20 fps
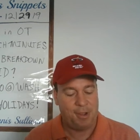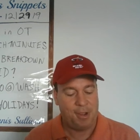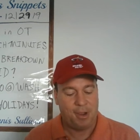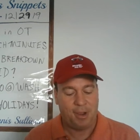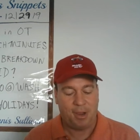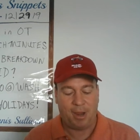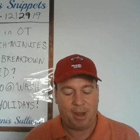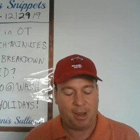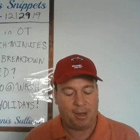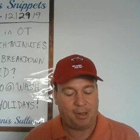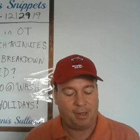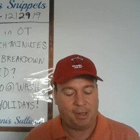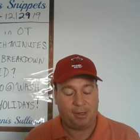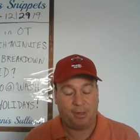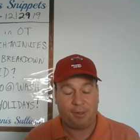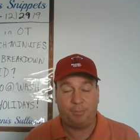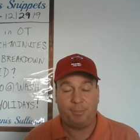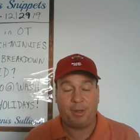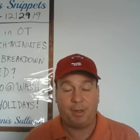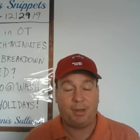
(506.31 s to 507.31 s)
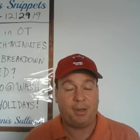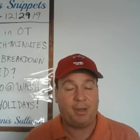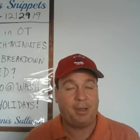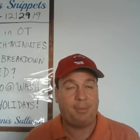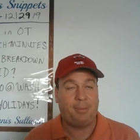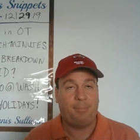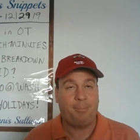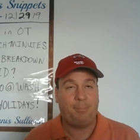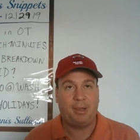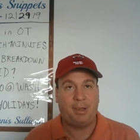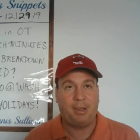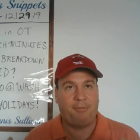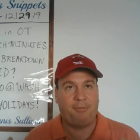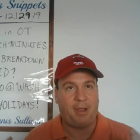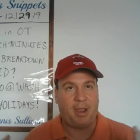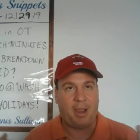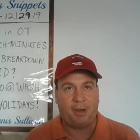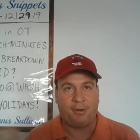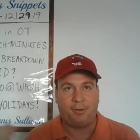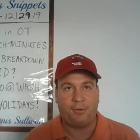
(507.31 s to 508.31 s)
and he's been a big
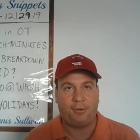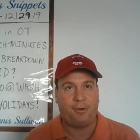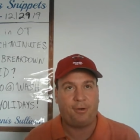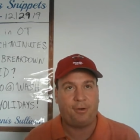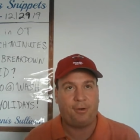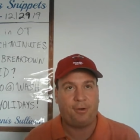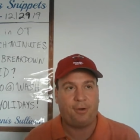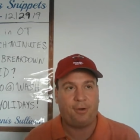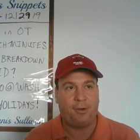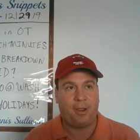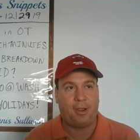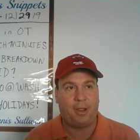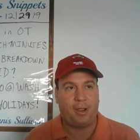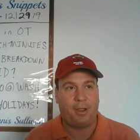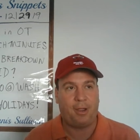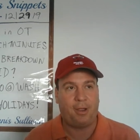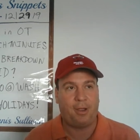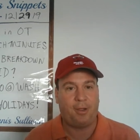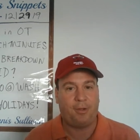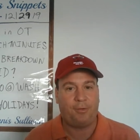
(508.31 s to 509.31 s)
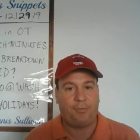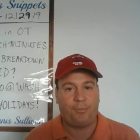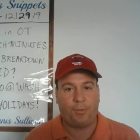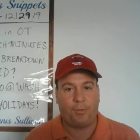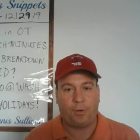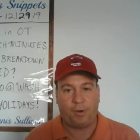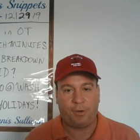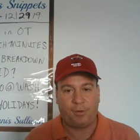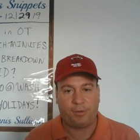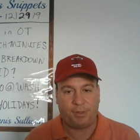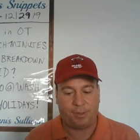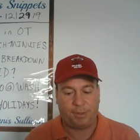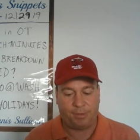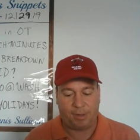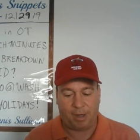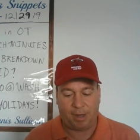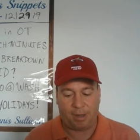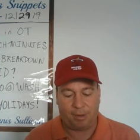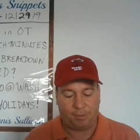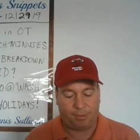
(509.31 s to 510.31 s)
factor for our
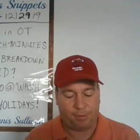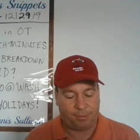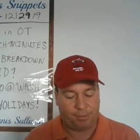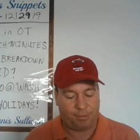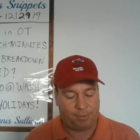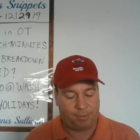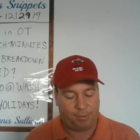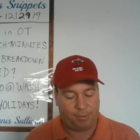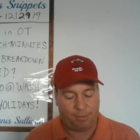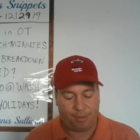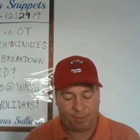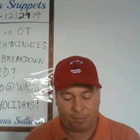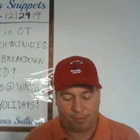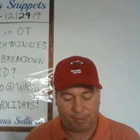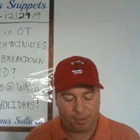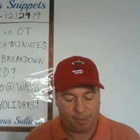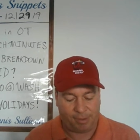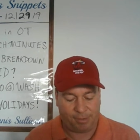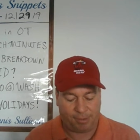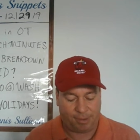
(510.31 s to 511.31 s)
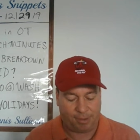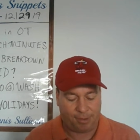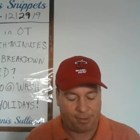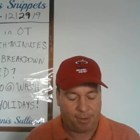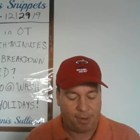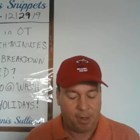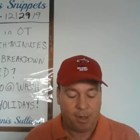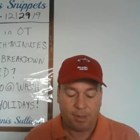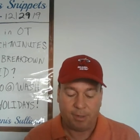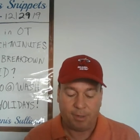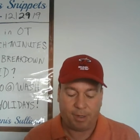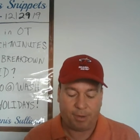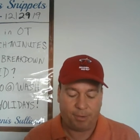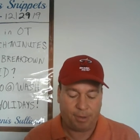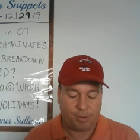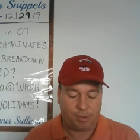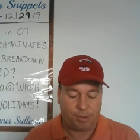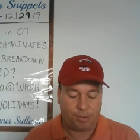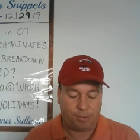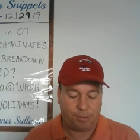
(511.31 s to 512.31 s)
success this season.
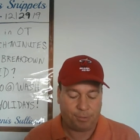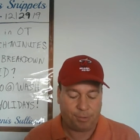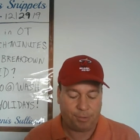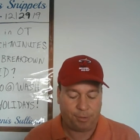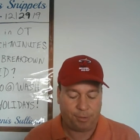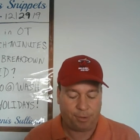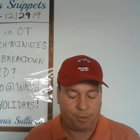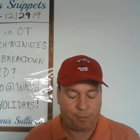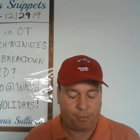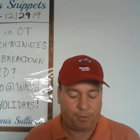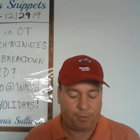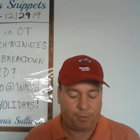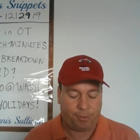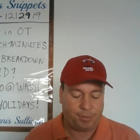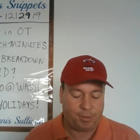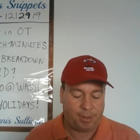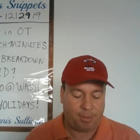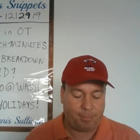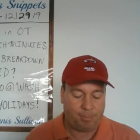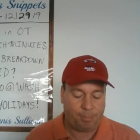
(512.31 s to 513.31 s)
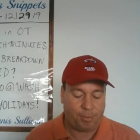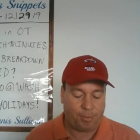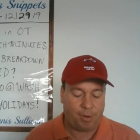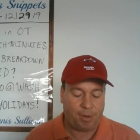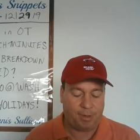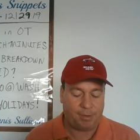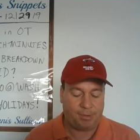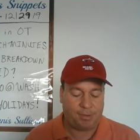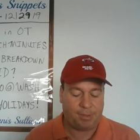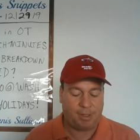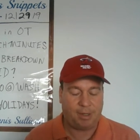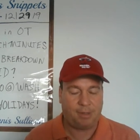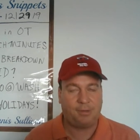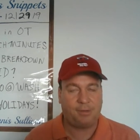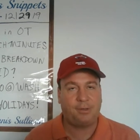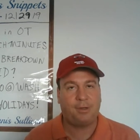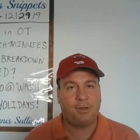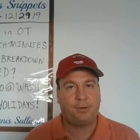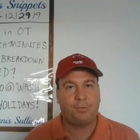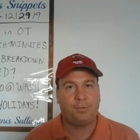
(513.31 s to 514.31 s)
Derrick Jones Jr., 13 points. He
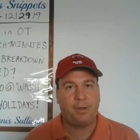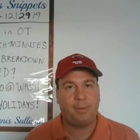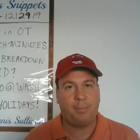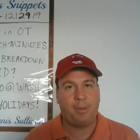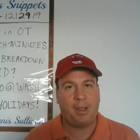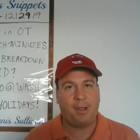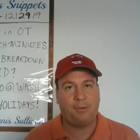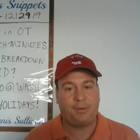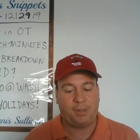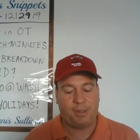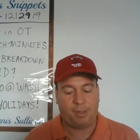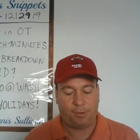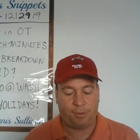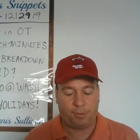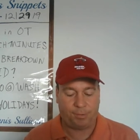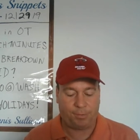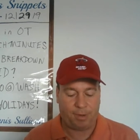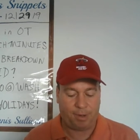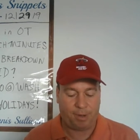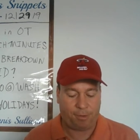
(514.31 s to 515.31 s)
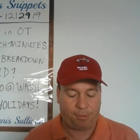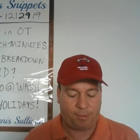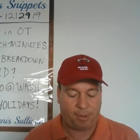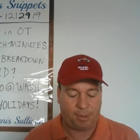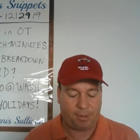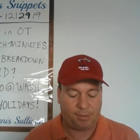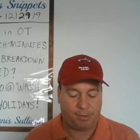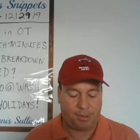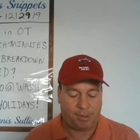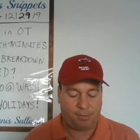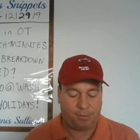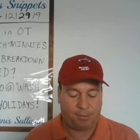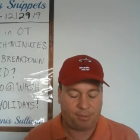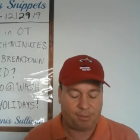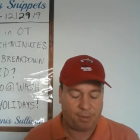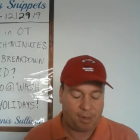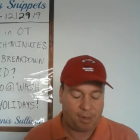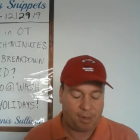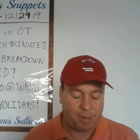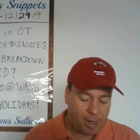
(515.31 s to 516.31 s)
had 6 rebounds. He also had 3
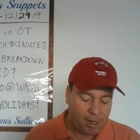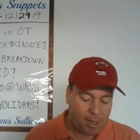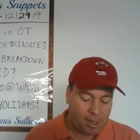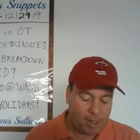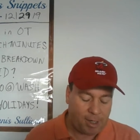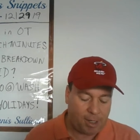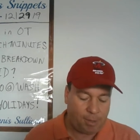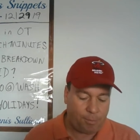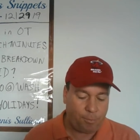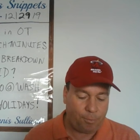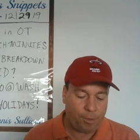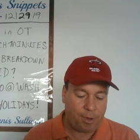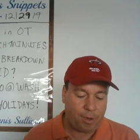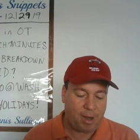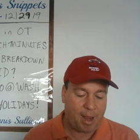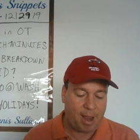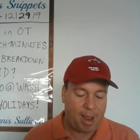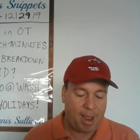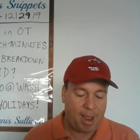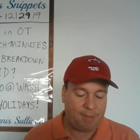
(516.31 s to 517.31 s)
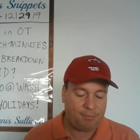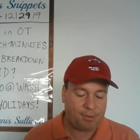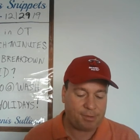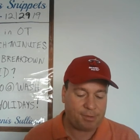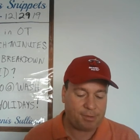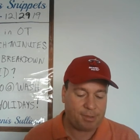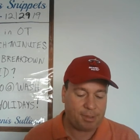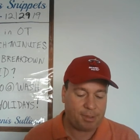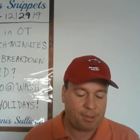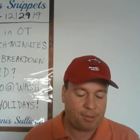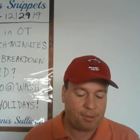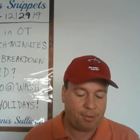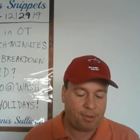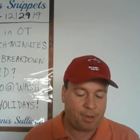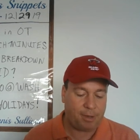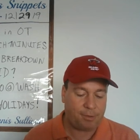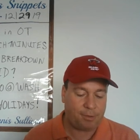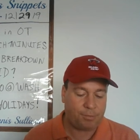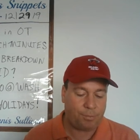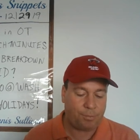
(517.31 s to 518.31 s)
assists. He would have a
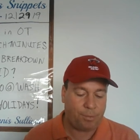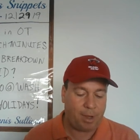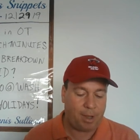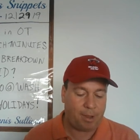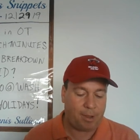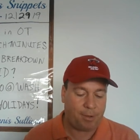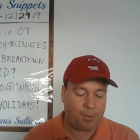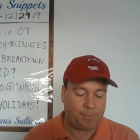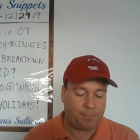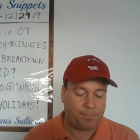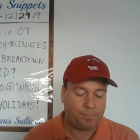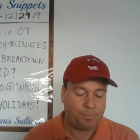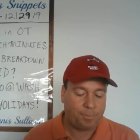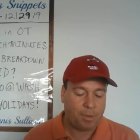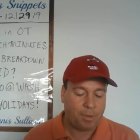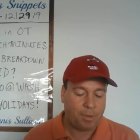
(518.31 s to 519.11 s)
steal as well